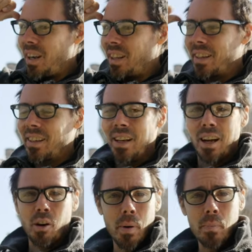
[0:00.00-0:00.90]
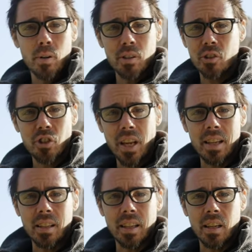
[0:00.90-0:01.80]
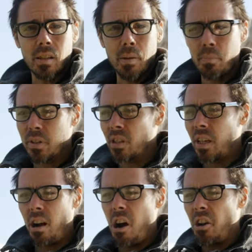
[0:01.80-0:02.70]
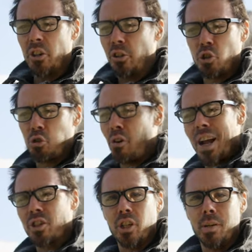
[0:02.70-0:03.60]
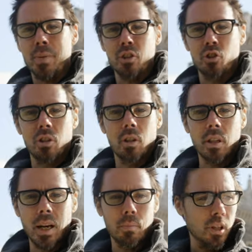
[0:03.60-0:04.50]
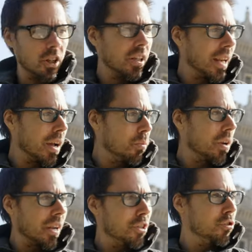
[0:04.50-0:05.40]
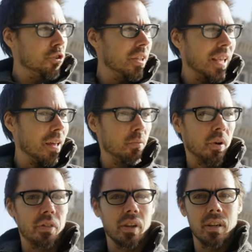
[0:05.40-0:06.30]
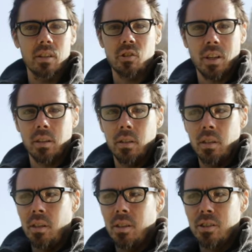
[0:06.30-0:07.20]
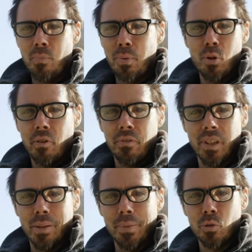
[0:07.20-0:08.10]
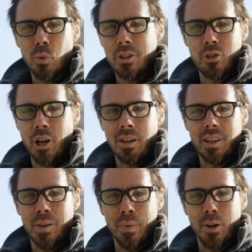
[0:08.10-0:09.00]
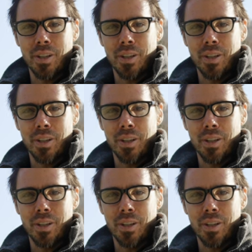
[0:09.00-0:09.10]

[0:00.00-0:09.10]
Like, I remember saying, like, Olympus, like, utter trash image. And then I'm looking at what I used to get with it, and it's like, it's a beautiful image. What are you talking about?